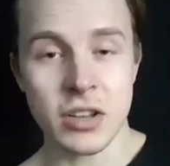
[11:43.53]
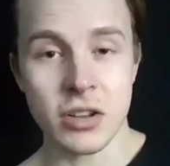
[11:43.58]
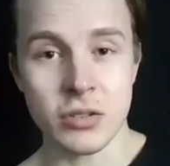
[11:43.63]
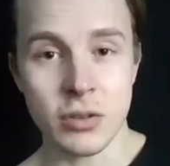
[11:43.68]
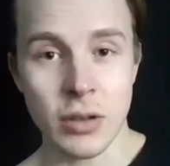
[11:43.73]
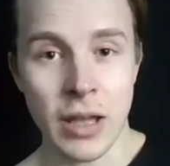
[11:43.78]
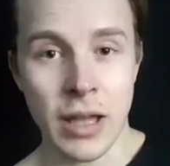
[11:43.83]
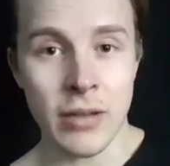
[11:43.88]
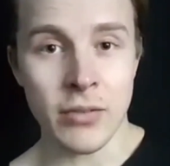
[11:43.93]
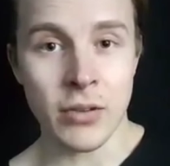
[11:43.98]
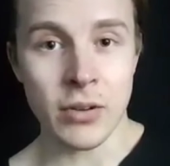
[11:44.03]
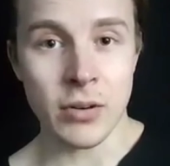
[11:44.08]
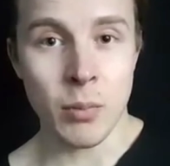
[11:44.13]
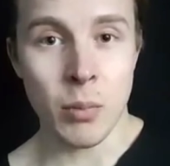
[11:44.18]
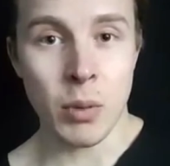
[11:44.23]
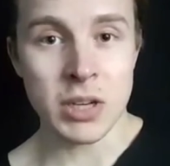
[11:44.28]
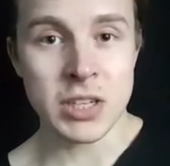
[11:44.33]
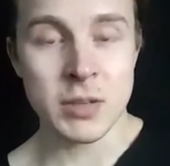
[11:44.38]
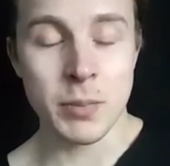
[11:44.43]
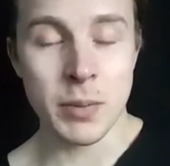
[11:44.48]
to have a
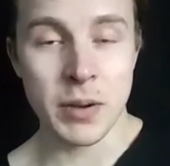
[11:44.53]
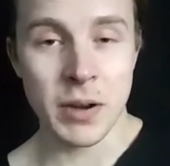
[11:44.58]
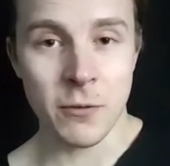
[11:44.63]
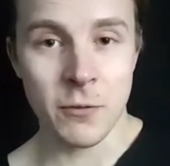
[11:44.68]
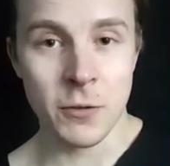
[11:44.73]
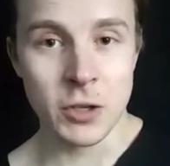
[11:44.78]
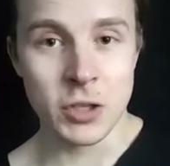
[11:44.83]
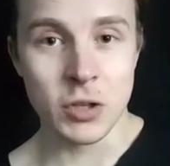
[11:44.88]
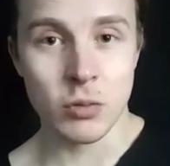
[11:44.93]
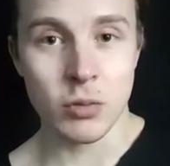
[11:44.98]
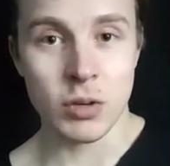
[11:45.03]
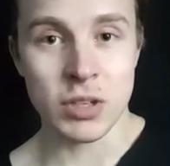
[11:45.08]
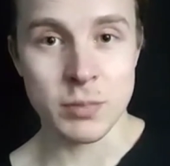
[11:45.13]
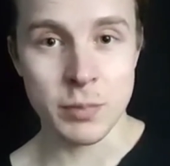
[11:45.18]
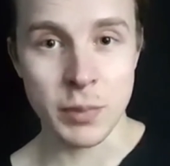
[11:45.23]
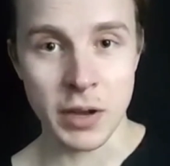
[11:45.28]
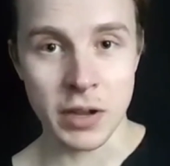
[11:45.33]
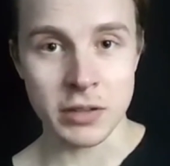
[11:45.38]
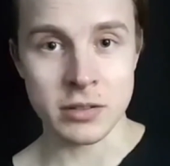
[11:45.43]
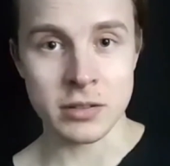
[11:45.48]
much beneficial
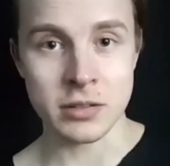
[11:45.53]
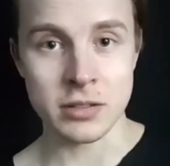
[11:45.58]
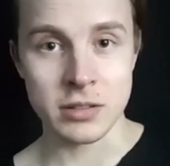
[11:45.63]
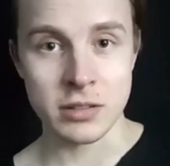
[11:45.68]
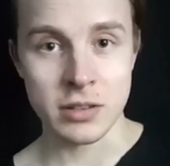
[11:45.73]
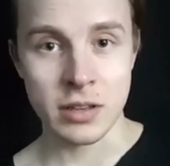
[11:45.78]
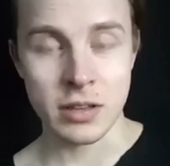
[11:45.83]
response.